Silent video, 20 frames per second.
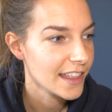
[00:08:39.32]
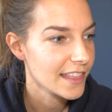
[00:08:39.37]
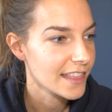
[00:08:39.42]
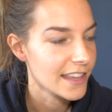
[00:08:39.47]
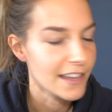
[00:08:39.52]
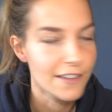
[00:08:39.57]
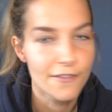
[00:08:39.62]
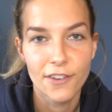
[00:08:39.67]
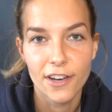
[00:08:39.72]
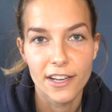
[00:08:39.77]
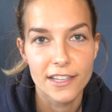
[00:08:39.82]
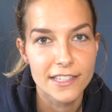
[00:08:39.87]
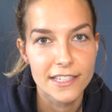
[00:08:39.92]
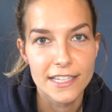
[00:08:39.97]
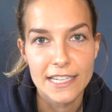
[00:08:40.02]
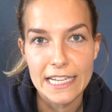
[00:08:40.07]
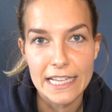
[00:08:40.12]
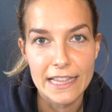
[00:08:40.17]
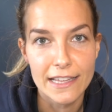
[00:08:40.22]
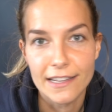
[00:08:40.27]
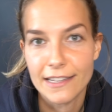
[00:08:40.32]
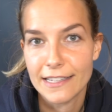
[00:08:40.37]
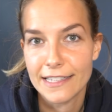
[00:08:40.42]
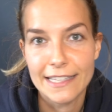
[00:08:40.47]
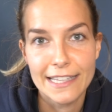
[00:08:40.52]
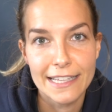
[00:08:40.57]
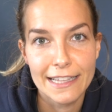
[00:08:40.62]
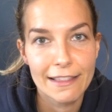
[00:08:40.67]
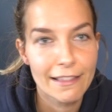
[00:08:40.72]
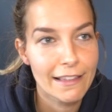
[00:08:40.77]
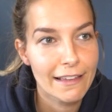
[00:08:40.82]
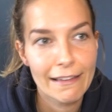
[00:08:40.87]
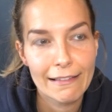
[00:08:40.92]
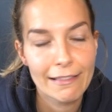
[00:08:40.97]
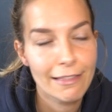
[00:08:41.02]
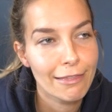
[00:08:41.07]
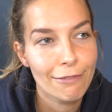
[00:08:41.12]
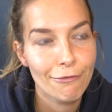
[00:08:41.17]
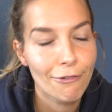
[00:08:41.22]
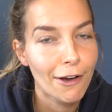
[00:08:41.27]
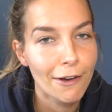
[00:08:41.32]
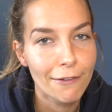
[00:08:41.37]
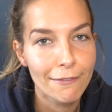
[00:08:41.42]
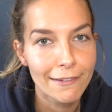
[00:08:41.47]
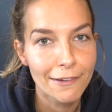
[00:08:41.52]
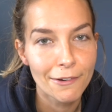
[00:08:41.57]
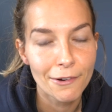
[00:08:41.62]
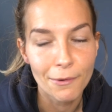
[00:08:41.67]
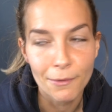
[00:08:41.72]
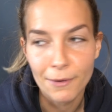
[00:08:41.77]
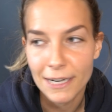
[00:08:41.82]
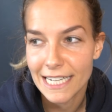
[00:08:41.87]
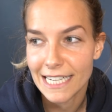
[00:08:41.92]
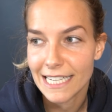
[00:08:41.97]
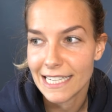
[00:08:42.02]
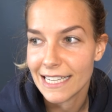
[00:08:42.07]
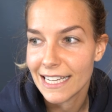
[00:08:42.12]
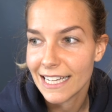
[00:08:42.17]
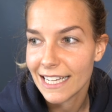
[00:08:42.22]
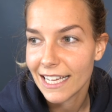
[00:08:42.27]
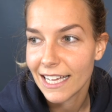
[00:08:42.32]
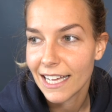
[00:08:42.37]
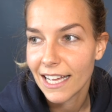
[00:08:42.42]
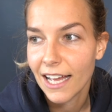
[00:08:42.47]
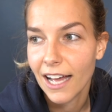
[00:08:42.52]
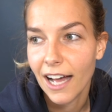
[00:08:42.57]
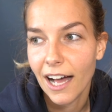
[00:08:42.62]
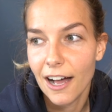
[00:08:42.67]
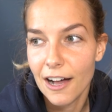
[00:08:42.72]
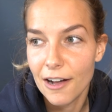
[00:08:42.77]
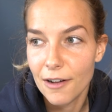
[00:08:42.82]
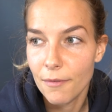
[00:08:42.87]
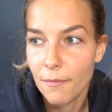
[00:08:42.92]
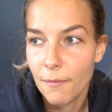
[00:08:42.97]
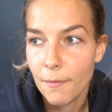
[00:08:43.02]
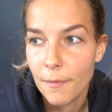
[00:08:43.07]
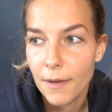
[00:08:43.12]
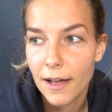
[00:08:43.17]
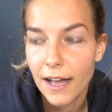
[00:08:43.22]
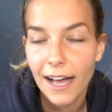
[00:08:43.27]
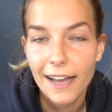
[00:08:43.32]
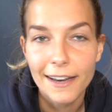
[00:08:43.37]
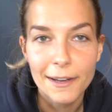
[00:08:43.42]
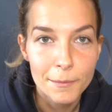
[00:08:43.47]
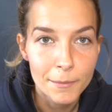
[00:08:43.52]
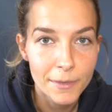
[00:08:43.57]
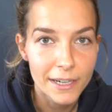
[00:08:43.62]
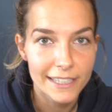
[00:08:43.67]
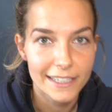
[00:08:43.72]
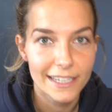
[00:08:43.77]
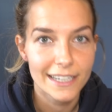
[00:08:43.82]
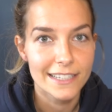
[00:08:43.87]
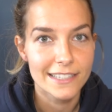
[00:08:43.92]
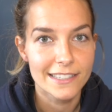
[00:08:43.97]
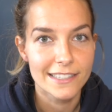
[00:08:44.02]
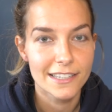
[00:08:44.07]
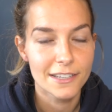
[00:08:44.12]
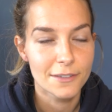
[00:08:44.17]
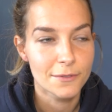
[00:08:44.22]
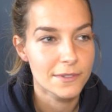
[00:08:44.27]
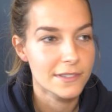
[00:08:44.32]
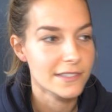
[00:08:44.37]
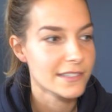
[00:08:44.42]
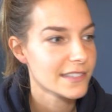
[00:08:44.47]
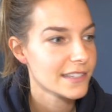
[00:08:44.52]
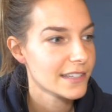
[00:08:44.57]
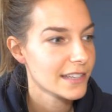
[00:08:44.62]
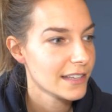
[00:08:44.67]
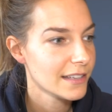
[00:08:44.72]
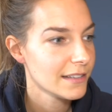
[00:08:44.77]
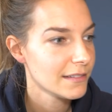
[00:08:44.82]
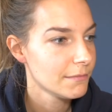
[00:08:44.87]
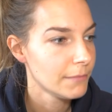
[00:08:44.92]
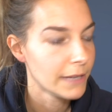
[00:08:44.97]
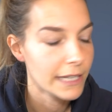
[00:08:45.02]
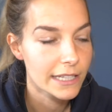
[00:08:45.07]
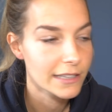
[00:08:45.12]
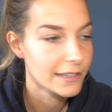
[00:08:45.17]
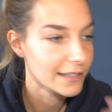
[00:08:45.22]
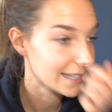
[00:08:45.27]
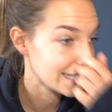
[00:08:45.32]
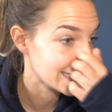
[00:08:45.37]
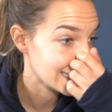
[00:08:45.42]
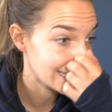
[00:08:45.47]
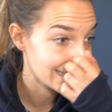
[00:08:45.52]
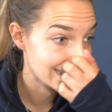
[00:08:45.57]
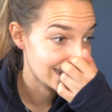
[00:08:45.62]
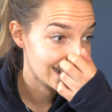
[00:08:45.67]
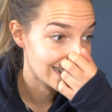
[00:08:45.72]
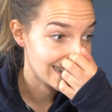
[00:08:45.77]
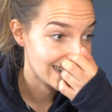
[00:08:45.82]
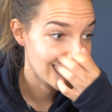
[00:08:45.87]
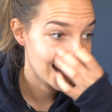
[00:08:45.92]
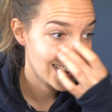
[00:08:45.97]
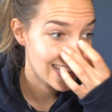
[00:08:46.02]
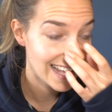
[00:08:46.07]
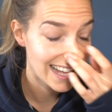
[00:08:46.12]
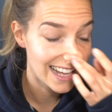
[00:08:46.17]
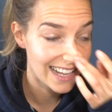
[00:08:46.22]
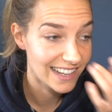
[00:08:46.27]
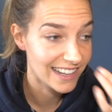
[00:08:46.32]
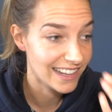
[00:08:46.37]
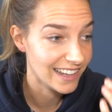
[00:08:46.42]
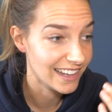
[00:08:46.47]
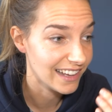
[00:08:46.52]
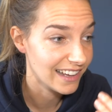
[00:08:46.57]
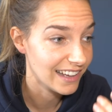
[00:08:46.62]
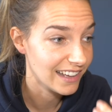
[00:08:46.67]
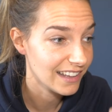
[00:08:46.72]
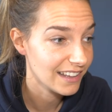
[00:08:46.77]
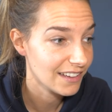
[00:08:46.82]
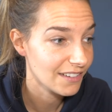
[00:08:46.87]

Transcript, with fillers: the adversity that is thrown your way. Um, and in my case, it was making the decision uh,